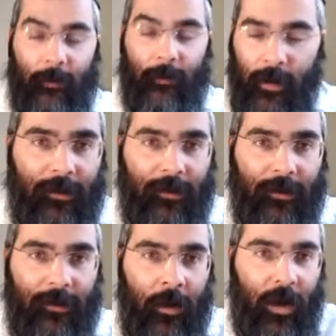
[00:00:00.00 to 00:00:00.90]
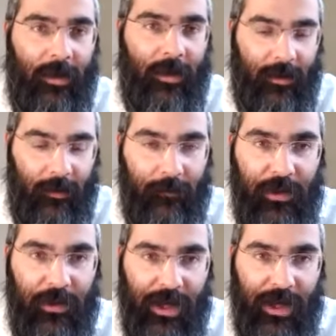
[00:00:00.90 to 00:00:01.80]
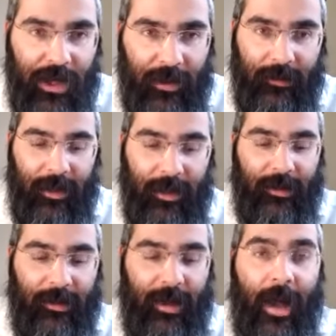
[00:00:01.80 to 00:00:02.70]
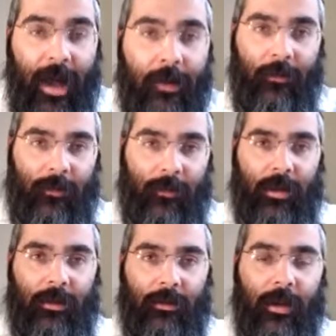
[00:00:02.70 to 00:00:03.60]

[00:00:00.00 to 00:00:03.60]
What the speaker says: That's not what Mashiach is. That's an act of what Mashiach is.